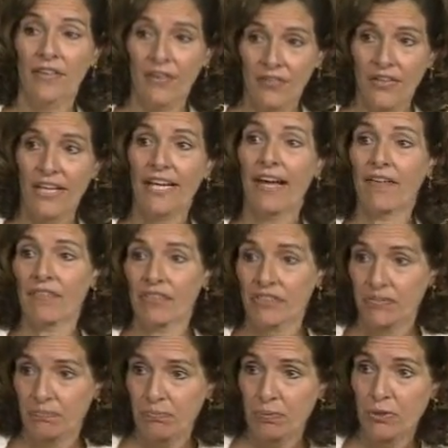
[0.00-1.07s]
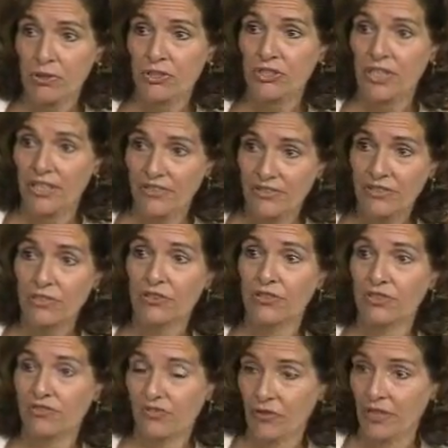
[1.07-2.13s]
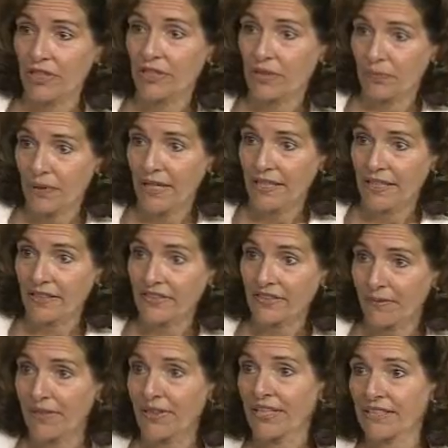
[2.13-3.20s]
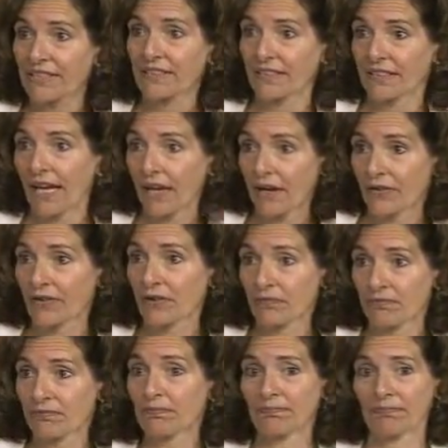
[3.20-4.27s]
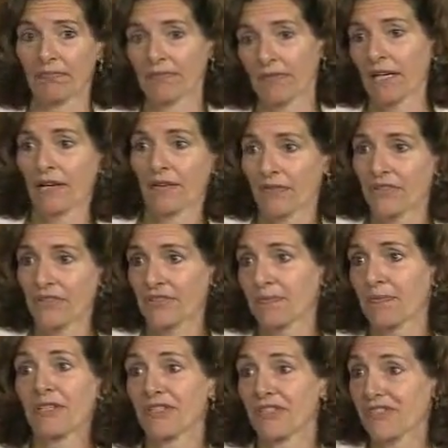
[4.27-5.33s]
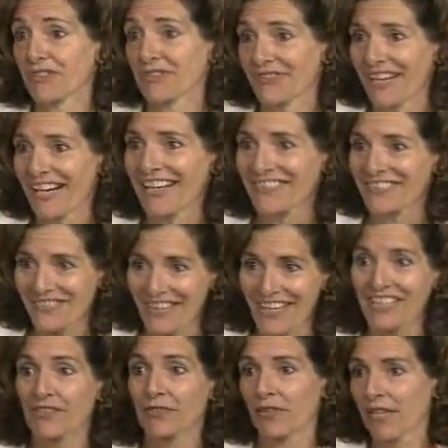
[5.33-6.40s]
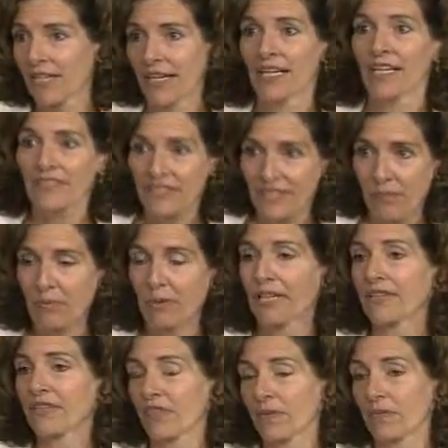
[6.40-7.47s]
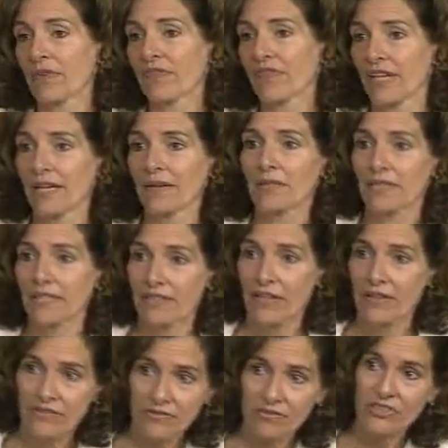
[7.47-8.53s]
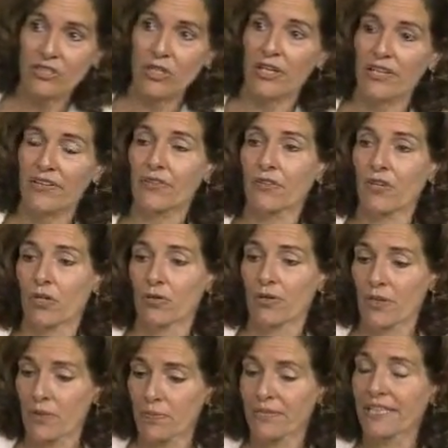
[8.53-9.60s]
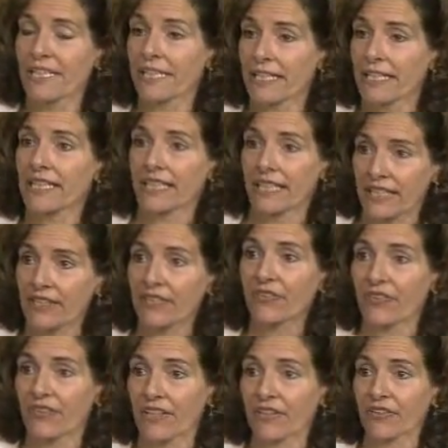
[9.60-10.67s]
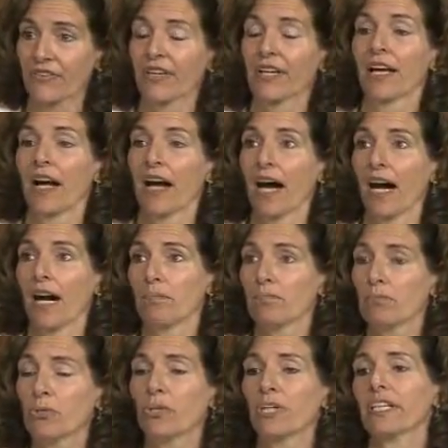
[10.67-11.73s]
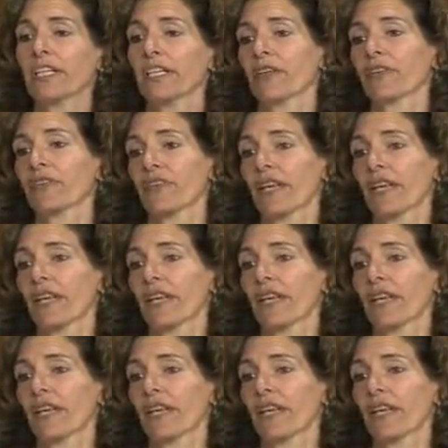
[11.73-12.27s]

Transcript: that they have this push and surge for independence. I mean, that's how the species survives, right? Separating from the family and starting their own. And the beginning is this moodiness